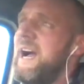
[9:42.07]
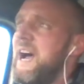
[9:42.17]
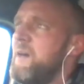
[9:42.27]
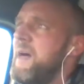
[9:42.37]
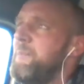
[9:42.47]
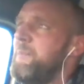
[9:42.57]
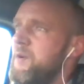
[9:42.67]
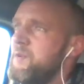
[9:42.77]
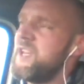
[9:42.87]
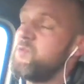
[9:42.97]
that
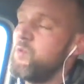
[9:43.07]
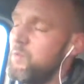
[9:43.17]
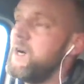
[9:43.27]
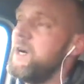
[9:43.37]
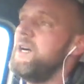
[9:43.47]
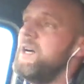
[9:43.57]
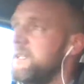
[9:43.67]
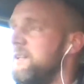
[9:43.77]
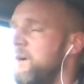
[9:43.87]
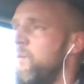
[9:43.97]
process would
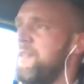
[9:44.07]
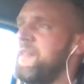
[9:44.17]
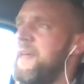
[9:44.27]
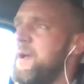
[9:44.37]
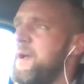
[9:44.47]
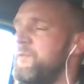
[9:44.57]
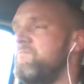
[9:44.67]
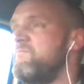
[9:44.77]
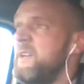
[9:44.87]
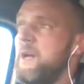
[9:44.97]
work, and whether they would,
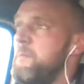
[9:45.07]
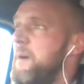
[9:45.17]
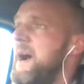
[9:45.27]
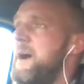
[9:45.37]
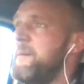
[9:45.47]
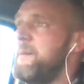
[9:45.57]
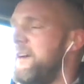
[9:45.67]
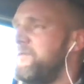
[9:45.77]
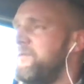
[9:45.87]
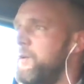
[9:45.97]
you know, perhaps
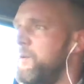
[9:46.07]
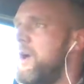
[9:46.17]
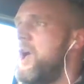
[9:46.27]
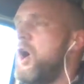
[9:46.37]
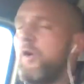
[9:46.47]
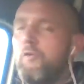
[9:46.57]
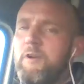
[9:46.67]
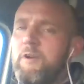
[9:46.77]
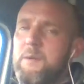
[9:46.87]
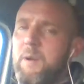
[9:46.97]
have to
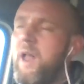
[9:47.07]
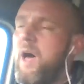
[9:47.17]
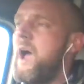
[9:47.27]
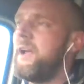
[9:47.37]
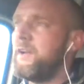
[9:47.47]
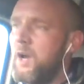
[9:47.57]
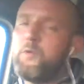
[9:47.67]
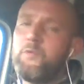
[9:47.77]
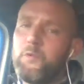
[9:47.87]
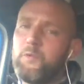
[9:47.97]
reapply and
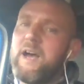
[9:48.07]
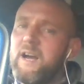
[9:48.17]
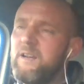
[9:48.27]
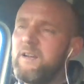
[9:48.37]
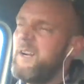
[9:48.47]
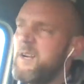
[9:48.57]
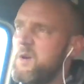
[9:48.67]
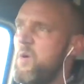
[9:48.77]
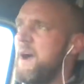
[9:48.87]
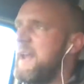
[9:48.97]
go through that
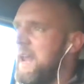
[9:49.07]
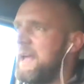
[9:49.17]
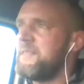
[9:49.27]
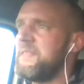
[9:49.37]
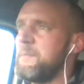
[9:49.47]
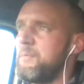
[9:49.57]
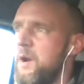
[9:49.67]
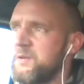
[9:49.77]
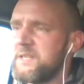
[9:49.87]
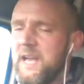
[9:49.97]
quite lengthy
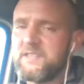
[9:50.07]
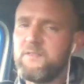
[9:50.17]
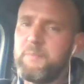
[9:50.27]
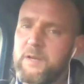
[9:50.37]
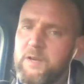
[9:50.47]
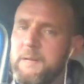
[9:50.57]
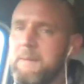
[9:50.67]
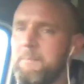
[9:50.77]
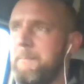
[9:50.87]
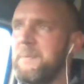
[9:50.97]
process of becoming
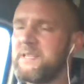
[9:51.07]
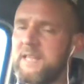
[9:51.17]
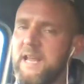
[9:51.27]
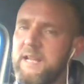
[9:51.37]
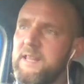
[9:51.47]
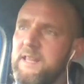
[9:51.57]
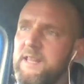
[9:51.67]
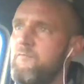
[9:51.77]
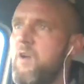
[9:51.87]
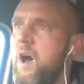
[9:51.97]
a member state in their
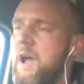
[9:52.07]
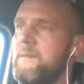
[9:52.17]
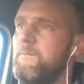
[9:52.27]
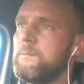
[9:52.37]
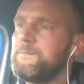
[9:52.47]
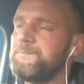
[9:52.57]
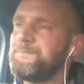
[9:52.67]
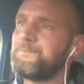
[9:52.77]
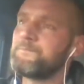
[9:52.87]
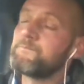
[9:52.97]
own right.
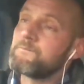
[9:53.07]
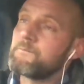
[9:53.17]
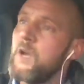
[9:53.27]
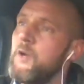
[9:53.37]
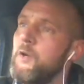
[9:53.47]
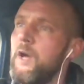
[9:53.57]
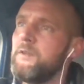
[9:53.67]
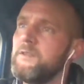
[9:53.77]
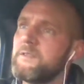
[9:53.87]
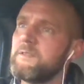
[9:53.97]
Who
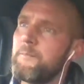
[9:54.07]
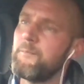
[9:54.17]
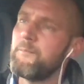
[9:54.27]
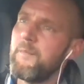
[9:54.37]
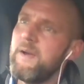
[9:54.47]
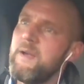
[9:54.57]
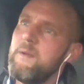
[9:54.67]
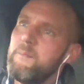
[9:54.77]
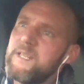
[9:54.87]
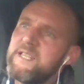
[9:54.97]
knows?
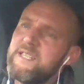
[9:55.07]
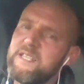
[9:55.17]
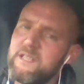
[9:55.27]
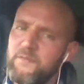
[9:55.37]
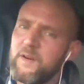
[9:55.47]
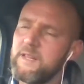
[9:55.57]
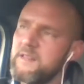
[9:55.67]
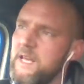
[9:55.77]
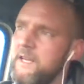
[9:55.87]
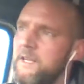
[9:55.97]
But this is the funny
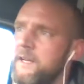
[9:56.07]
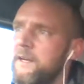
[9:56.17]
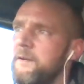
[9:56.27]
thing, you know.